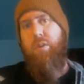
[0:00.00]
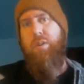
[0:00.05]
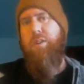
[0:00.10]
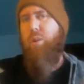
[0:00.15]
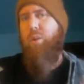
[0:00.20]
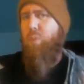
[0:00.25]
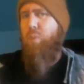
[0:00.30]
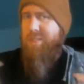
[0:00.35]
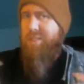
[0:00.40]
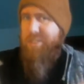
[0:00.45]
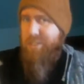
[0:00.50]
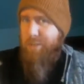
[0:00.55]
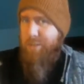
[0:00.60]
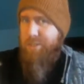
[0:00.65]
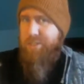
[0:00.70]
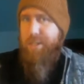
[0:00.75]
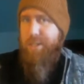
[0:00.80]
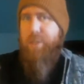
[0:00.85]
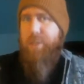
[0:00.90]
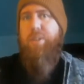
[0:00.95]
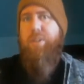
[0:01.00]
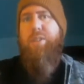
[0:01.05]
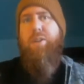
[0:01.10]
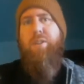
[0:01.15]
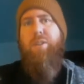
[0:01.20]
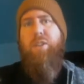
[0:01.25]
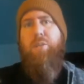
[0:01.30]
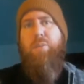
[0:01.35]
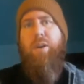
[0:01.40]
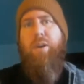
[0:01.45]
There was some settlement
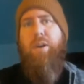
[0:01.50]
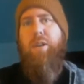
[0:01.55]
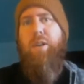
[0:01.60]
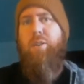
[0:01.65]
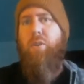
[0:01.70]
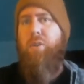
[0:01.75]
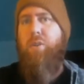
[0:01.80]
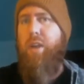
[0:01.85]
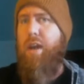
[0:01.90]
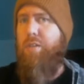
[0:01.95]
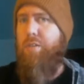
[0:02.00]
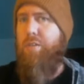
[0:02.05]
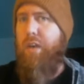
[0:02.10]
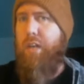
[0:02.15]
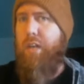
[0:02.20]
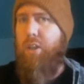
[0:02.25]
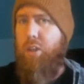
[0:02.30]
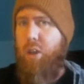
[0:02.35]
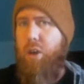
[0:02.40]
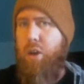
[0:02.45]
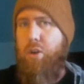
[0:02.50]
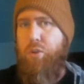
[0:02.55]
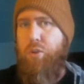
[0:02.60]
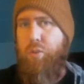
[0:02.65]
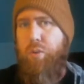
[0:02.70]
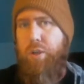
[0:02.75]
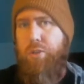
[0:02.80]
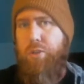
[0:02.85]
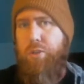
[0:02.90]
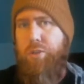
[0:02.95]
during this period, though not very large
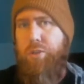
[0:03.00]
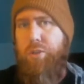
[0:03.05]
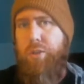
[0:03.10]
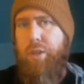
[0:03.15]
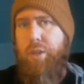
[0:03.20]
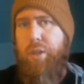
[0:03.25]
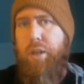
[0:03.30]
ones.